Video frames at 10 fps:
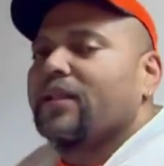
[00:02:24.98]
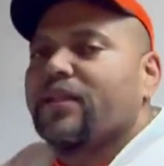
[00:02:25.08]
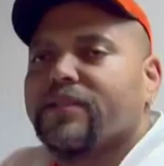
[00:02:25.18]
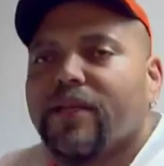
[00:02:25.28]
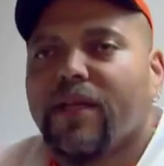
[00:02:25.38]

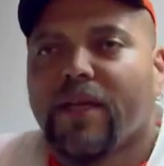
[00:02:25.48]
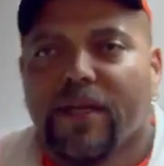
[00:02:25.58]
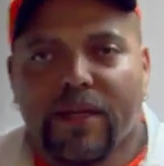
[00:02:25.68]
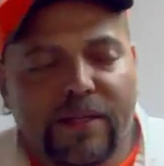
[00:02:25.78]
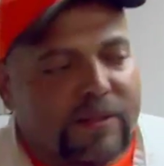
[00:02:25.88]
singing.
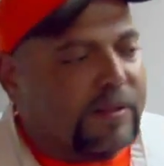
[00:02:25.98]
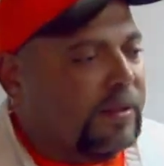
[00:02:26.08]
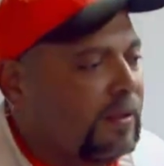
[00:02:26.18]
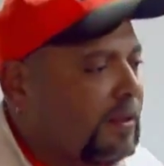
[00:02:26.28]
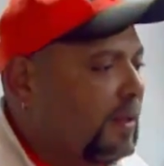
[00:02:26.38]

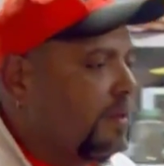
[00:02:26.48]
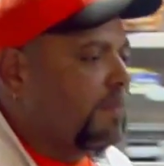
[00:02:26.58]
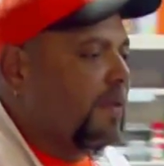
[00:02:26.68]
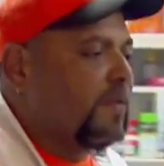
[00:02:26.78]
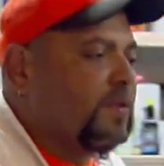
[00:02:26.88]
It's
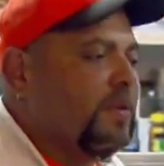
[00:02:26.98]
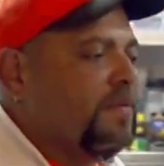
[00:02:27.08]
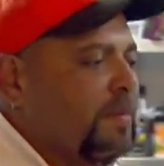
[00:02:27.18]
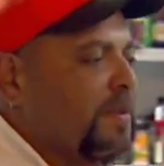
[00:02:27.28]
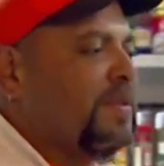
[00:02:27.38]
if you do it from your